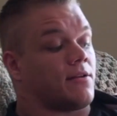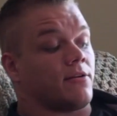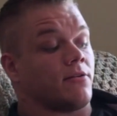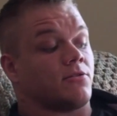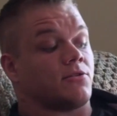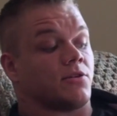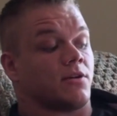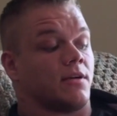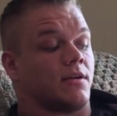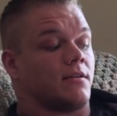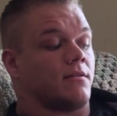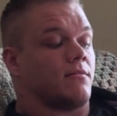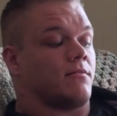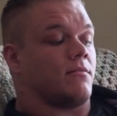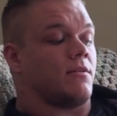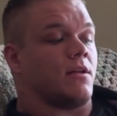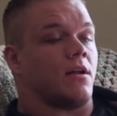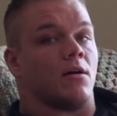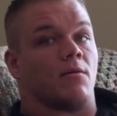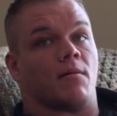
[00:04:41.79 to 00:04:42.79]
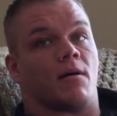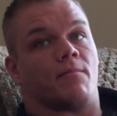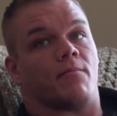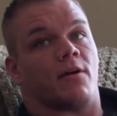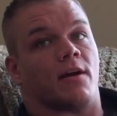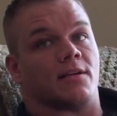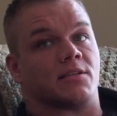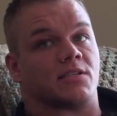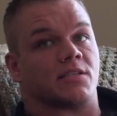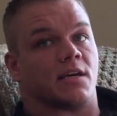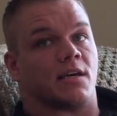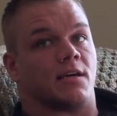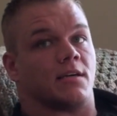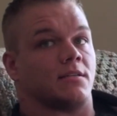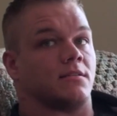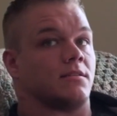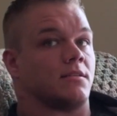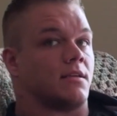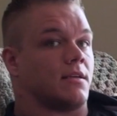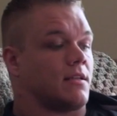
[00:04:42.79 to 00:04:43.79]
do drink, my branched
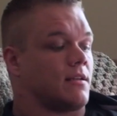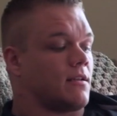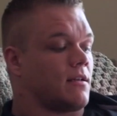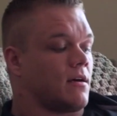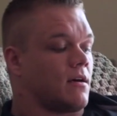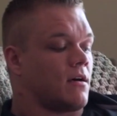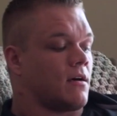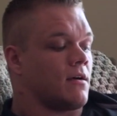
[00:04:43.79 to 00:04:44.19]
chains, and